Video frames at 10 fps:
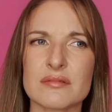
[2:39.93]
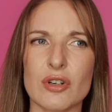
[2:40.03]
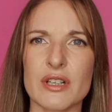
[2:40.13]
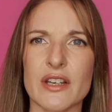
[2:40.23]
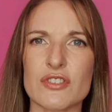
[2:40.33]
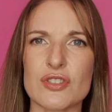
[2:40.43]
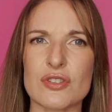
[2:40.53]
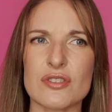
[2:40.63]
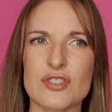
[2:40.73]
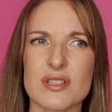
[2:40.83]
All you have to do
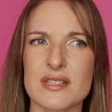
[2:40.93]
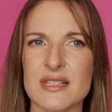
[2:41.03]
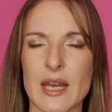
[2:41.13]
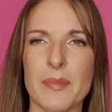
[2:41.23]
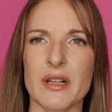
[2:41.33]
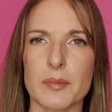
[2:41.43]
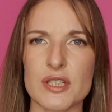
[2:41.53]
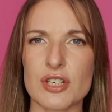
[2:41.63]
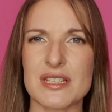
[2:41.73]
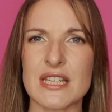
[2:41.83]
is just slap
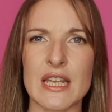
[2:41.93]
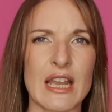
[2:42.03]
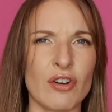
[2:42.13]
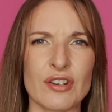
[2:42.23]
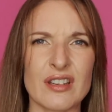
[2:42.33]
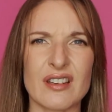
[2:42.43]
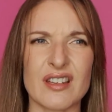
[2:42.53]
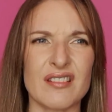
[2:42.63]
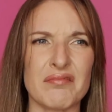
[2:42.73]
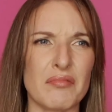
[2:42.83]
LGBT on it
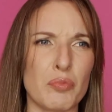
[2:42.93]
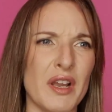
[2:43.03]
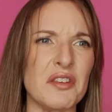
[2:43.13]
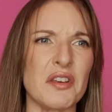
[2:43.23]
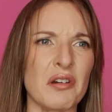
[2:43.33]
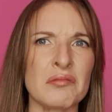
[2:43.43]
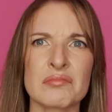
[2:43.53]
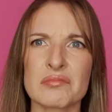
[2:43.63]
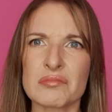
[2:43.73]
and away you go.